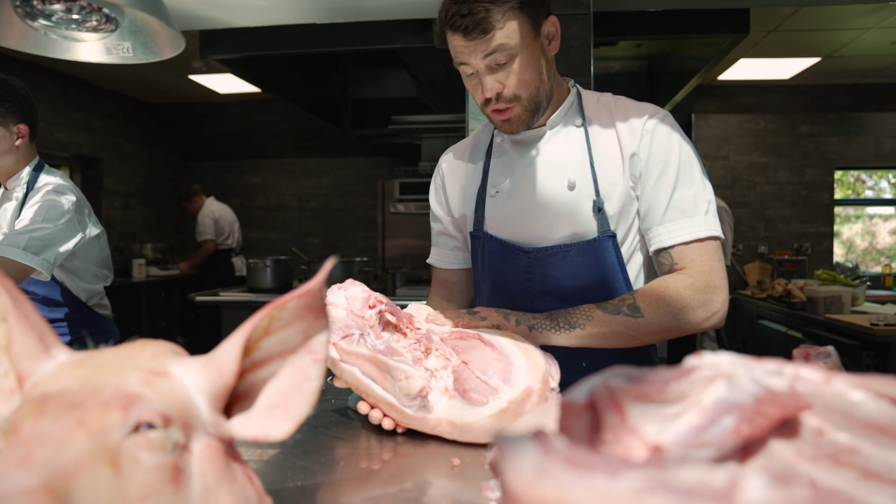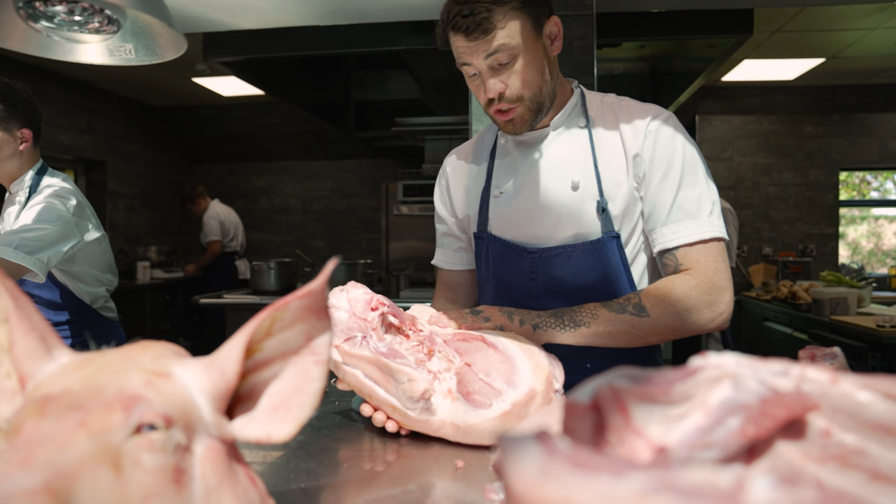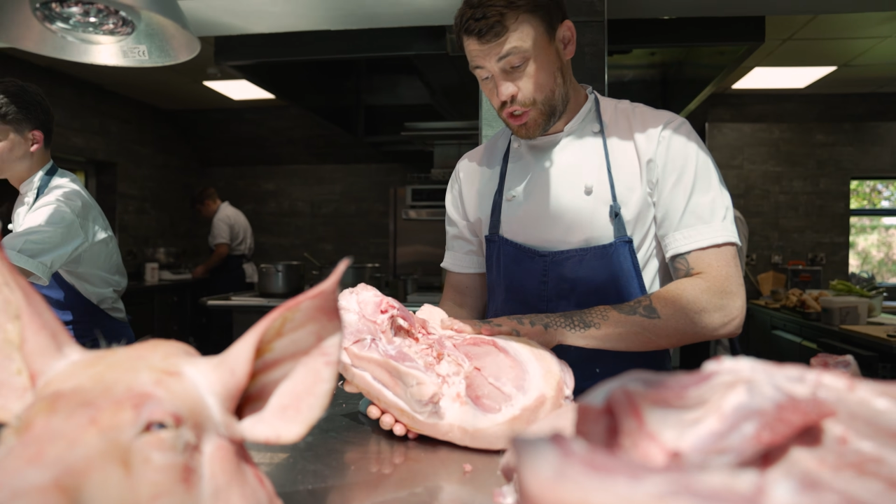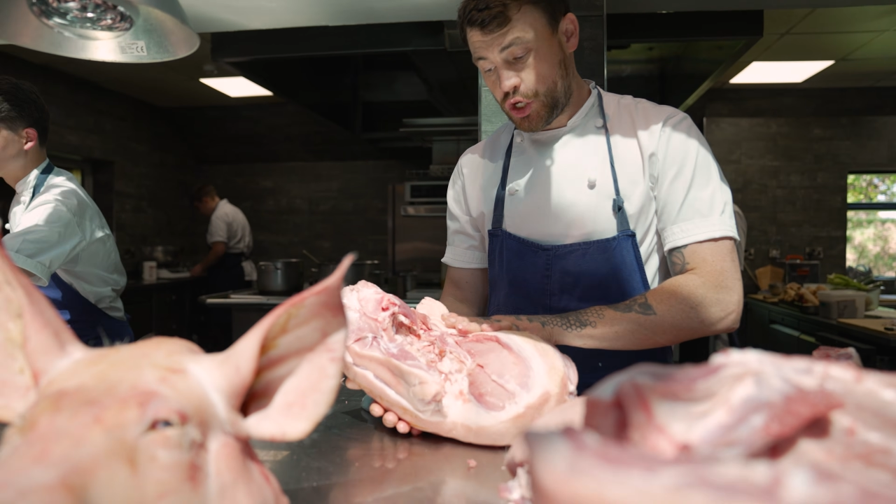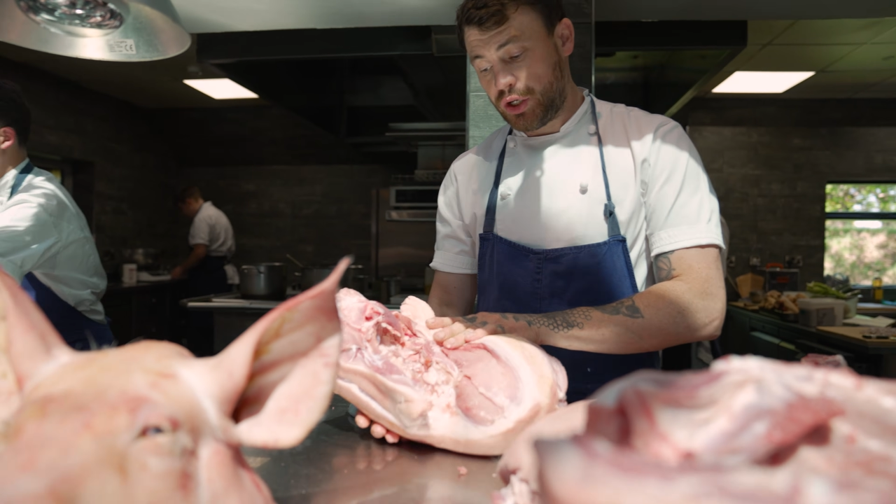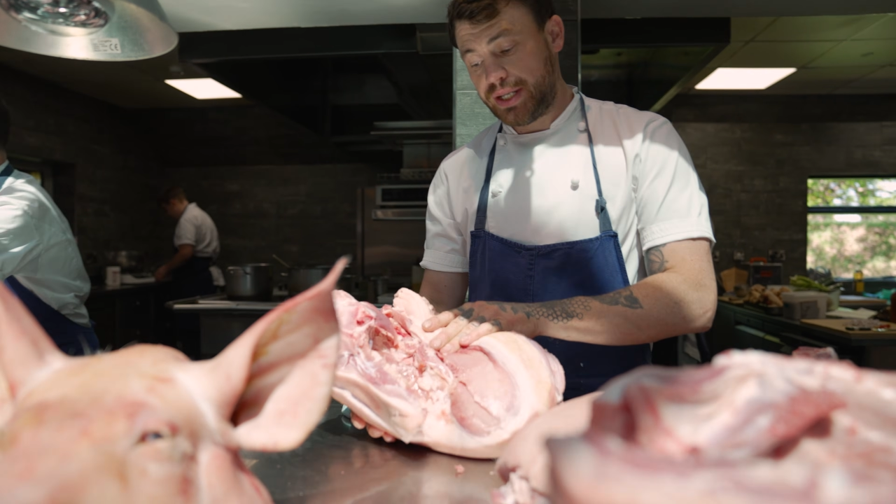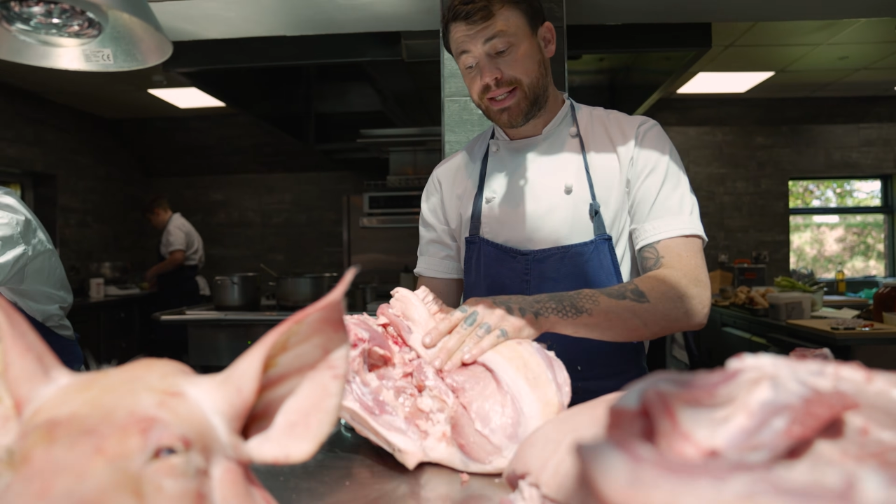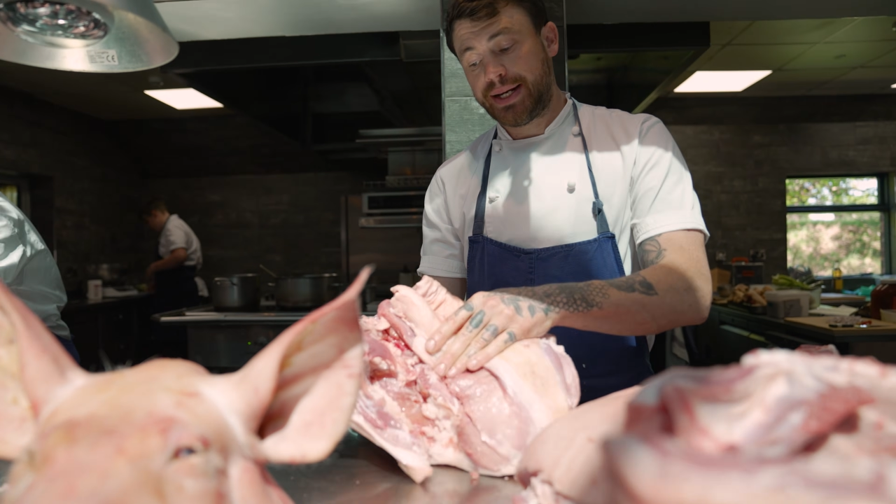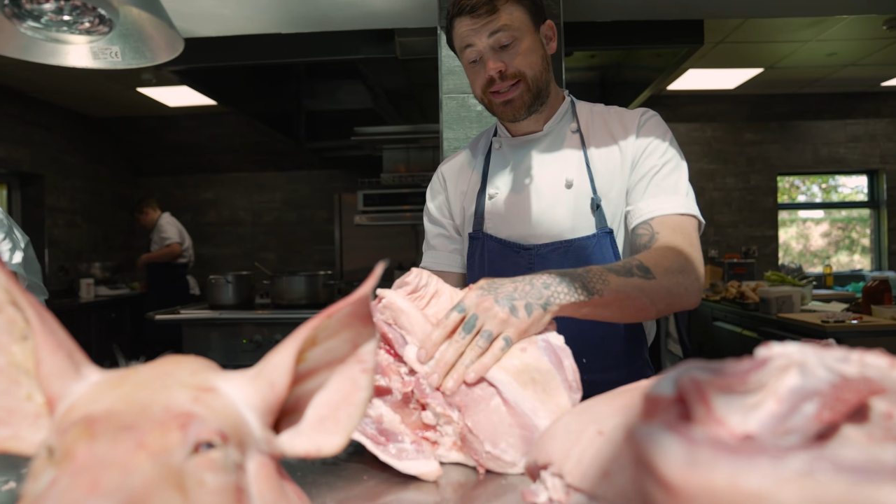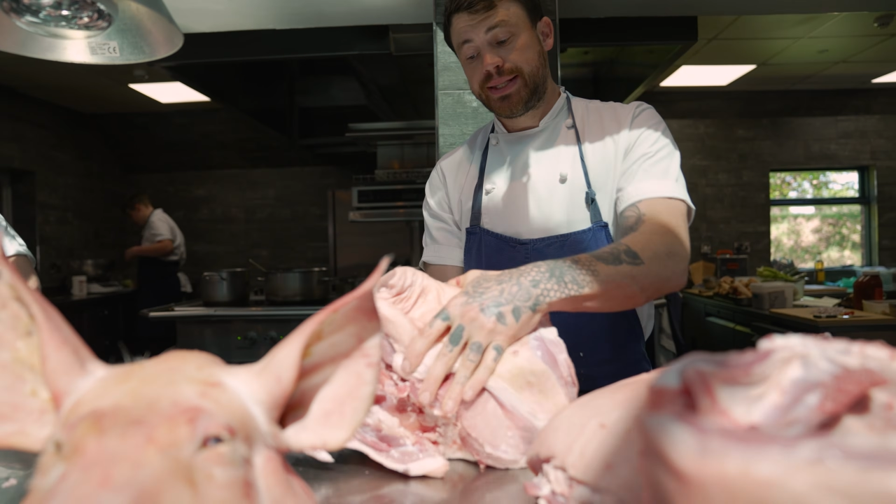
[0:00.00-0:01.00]
you can cut this
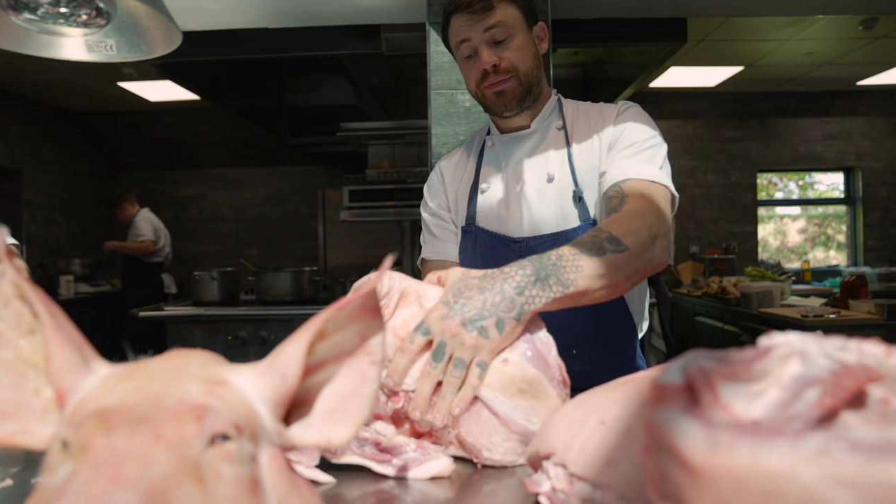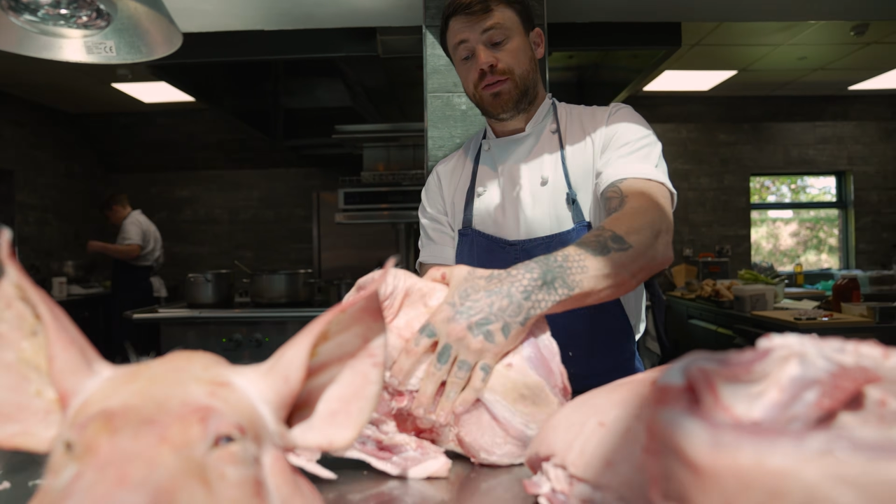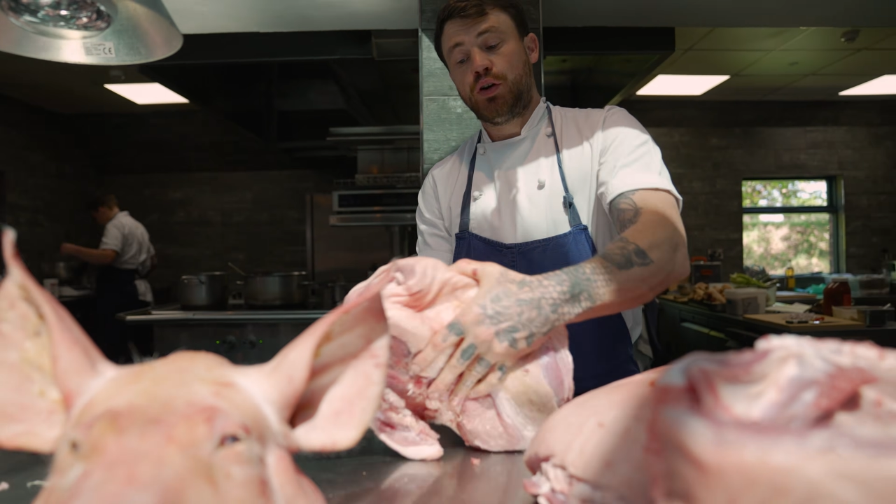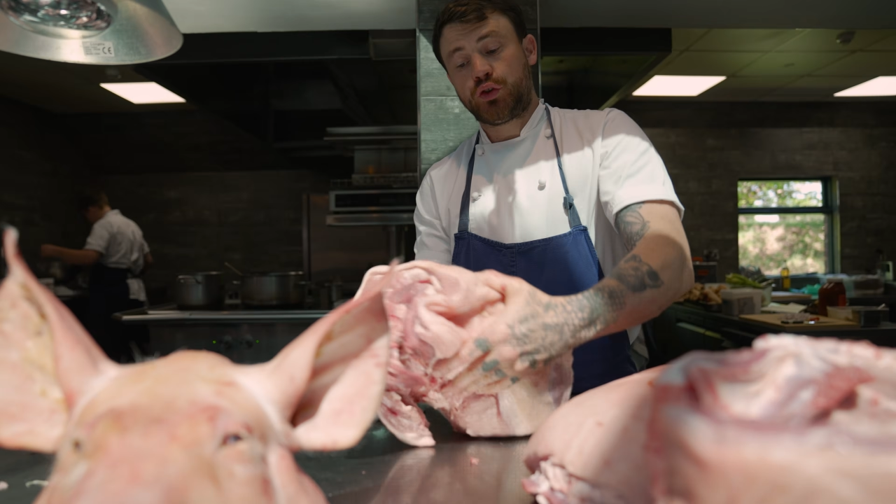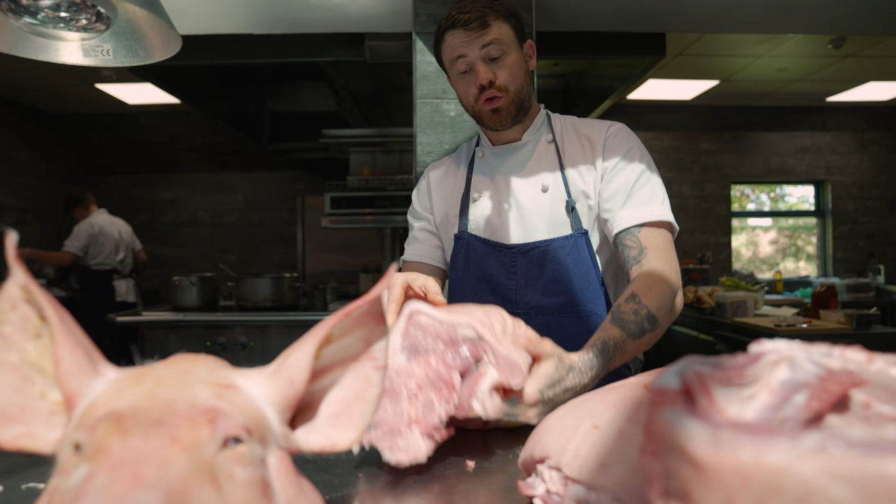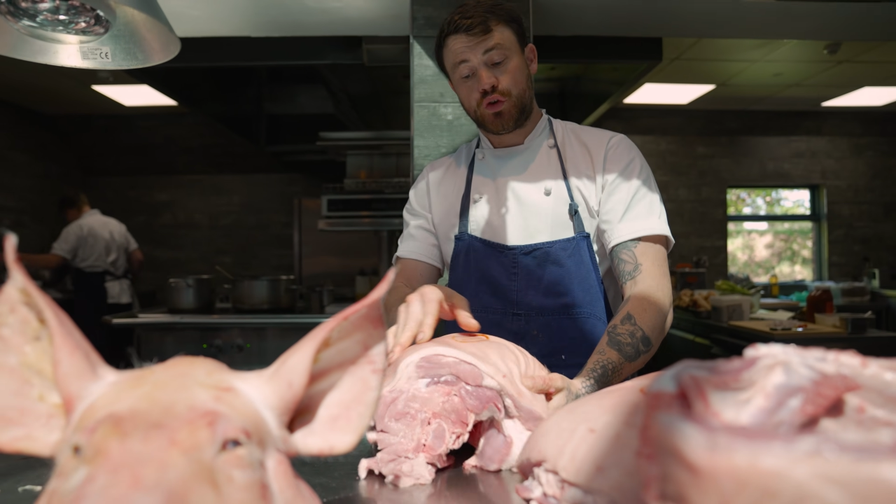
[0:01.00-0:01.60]
down into different muscle